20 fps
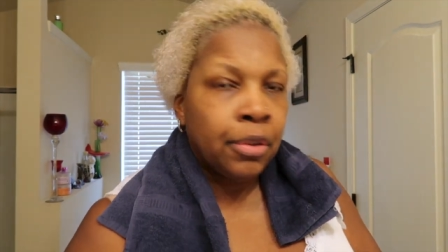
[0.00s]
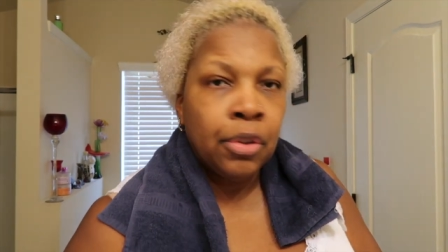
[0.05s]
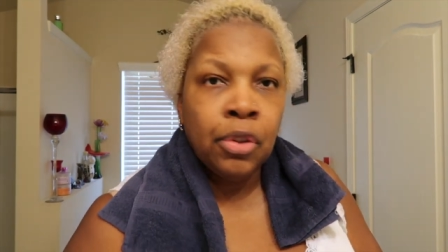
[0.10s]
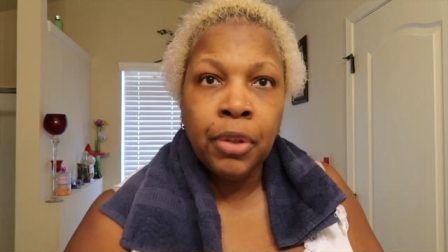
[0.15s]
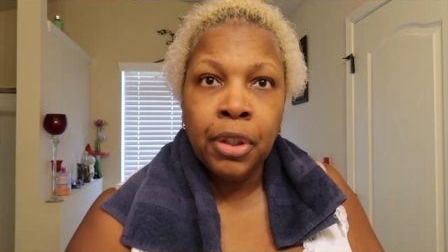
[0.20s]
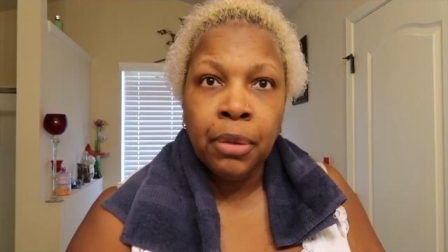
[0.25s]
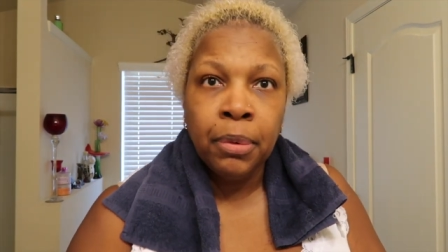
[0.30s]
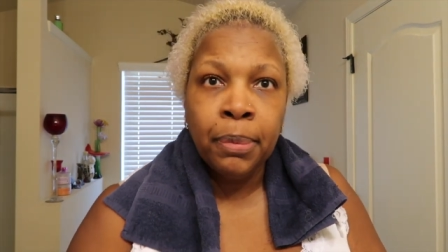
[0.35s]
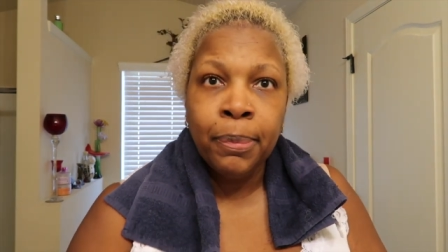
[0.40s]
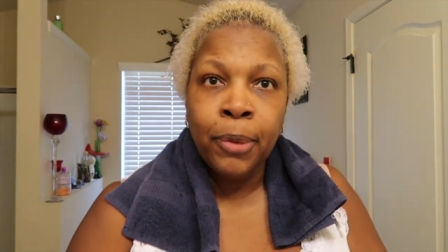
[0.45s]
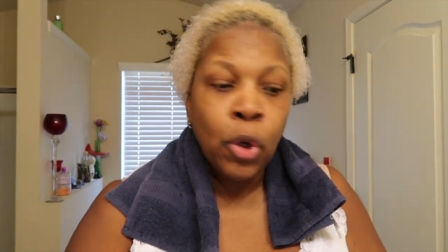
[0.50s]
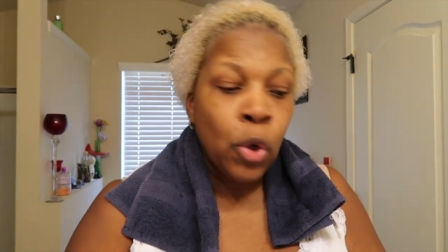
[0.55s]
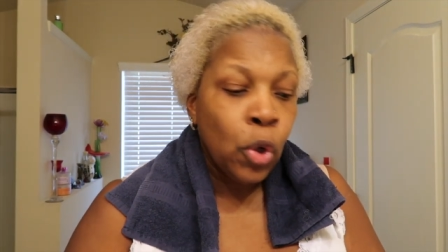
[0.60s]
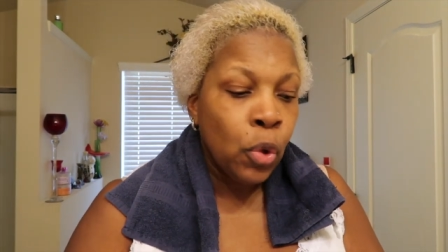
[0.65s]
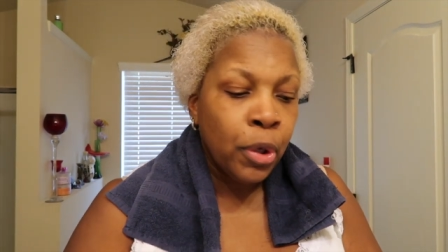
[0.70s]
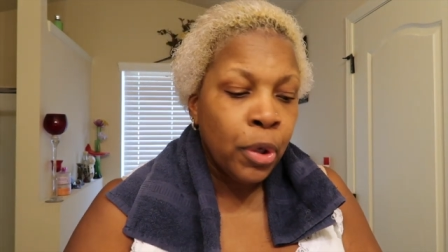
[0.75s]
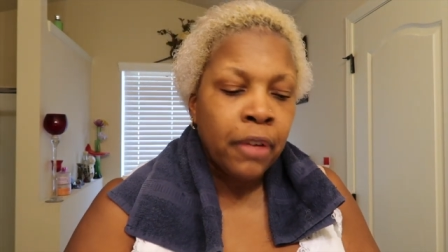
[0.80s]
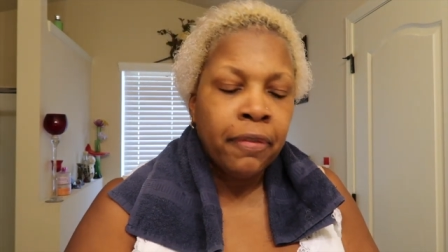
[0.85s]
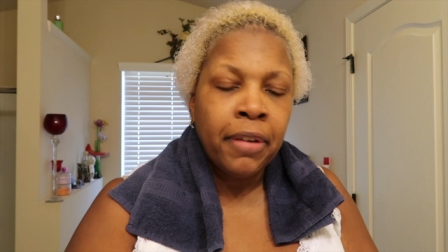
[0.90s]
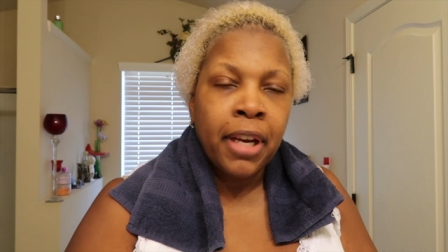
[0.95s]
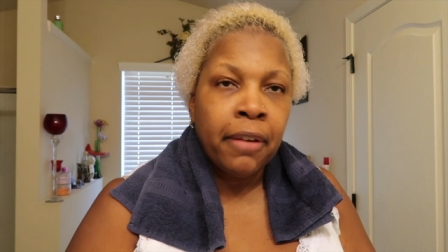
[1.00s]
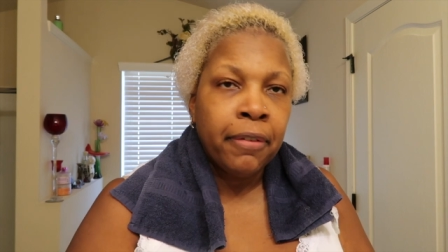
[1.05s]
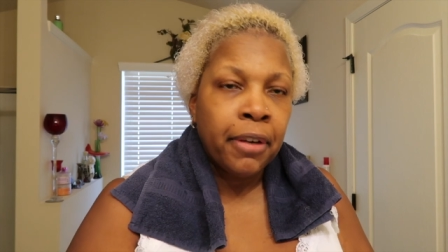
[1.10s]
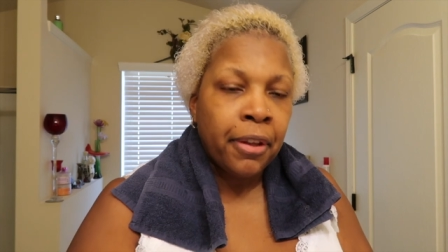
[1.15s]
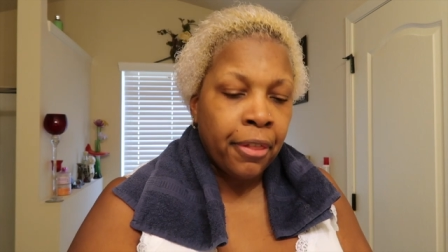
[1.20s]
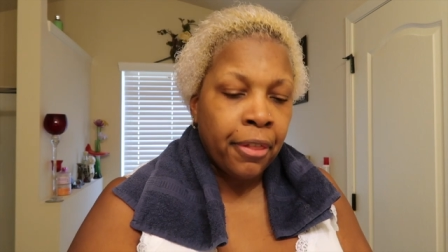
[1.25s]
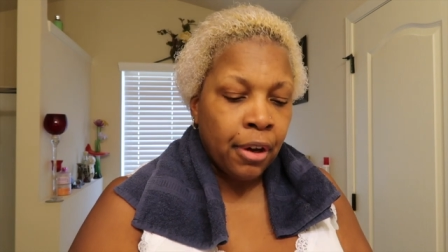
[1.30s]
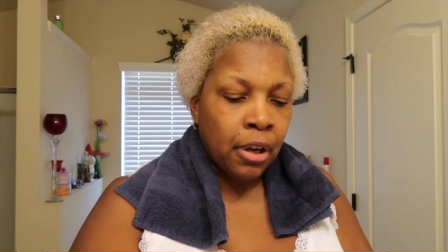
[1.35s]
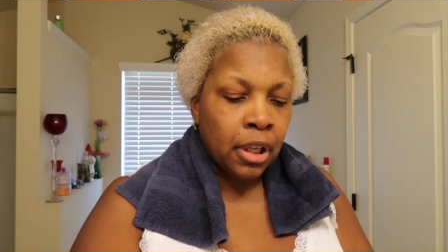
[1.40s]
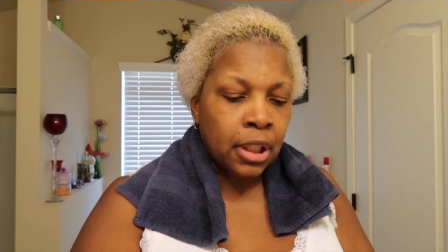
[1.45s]
Who would have, who would have ever
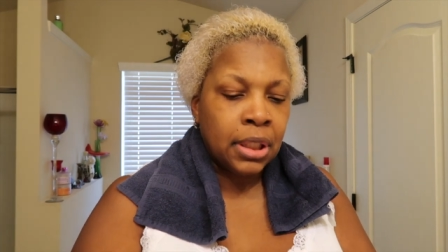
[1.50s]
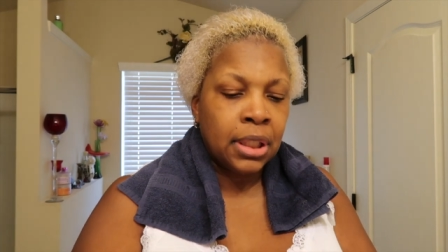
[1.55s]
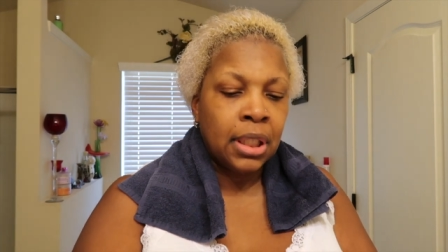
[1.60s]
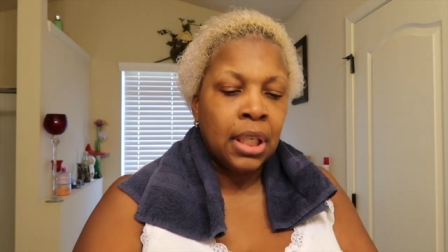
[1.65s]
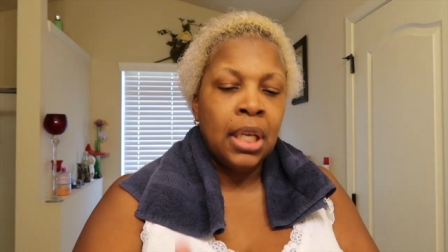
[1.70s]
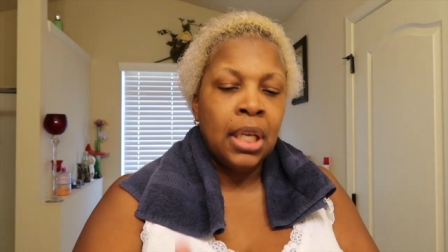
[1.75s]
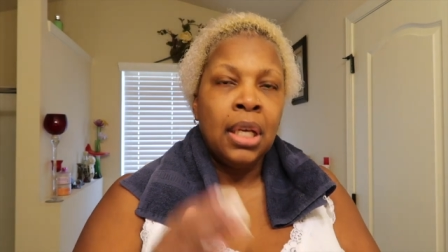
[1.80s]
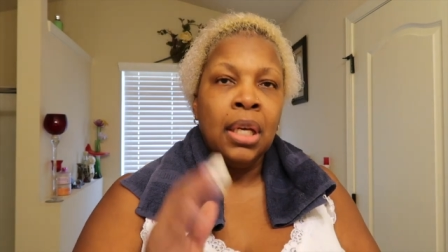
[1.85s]
thought?